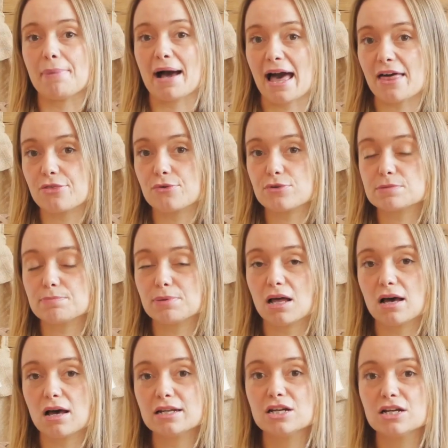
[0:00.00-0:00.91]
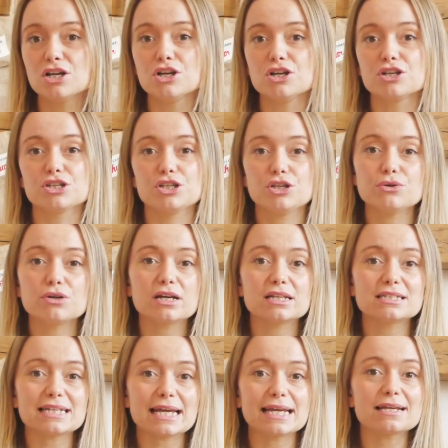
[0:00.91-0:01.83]
a pathos plant, you
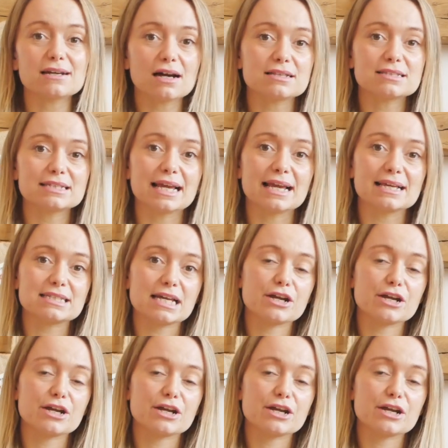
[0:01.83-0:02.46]
can take cuttings